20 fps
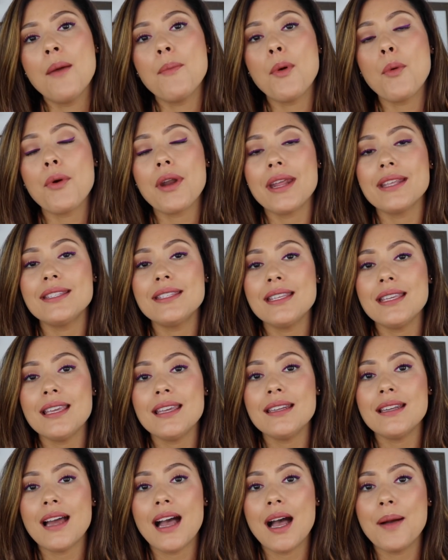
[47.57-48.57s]
But what I
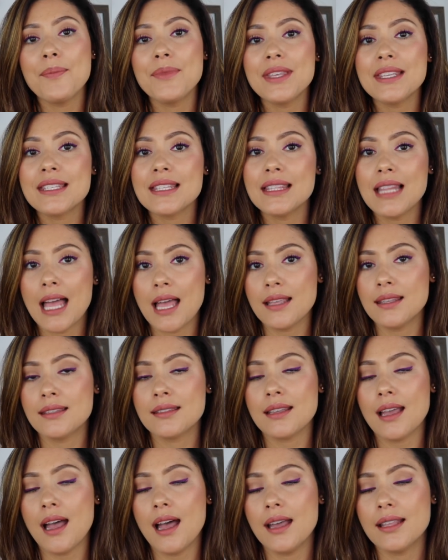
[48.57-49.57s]
did this
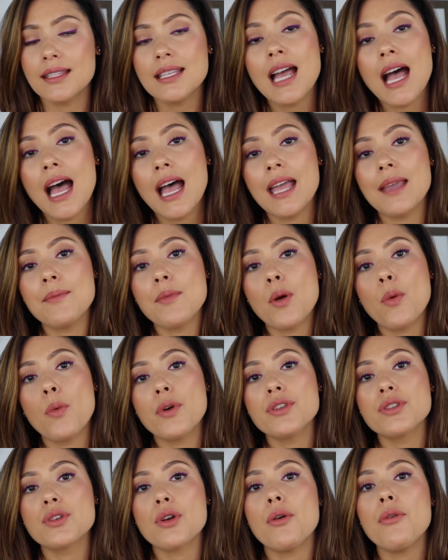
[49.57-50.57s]
last time
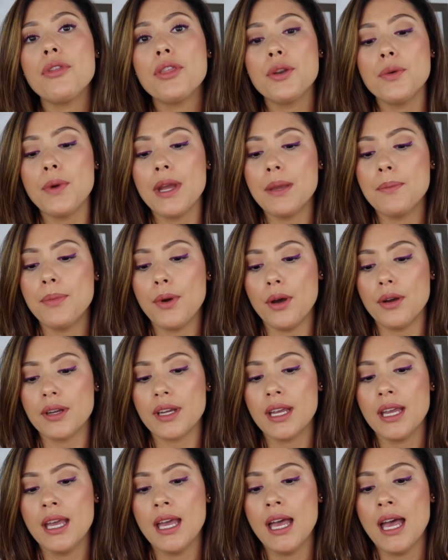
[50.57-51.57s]
was go through a
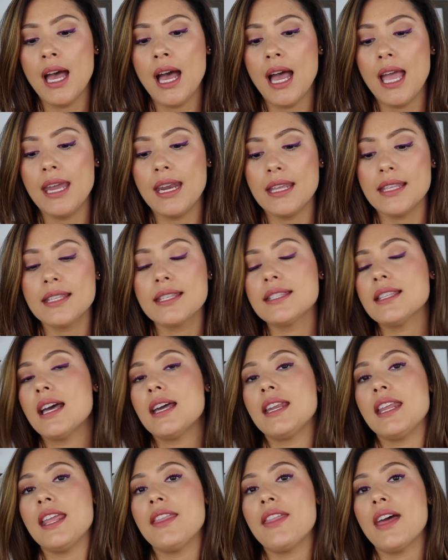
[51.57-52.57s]
book and a
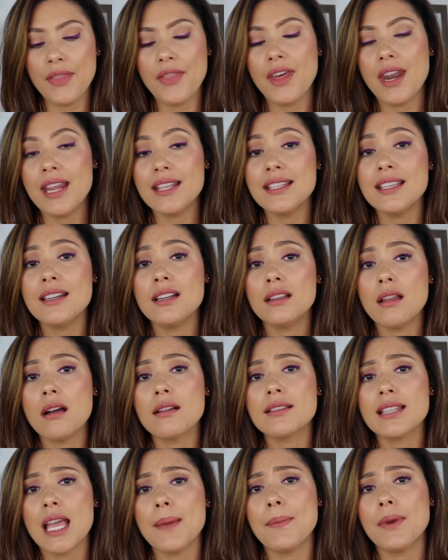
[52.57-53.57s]
study that I did a
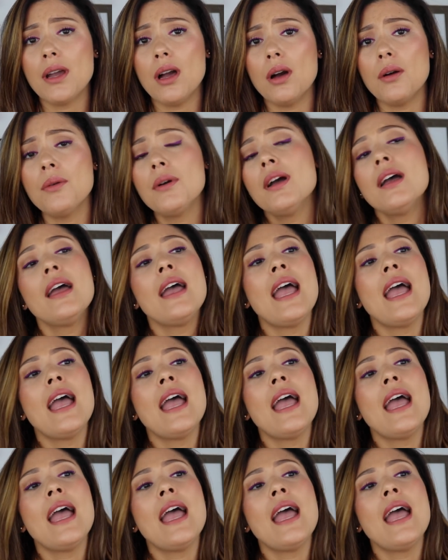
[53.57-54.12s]
long time ago.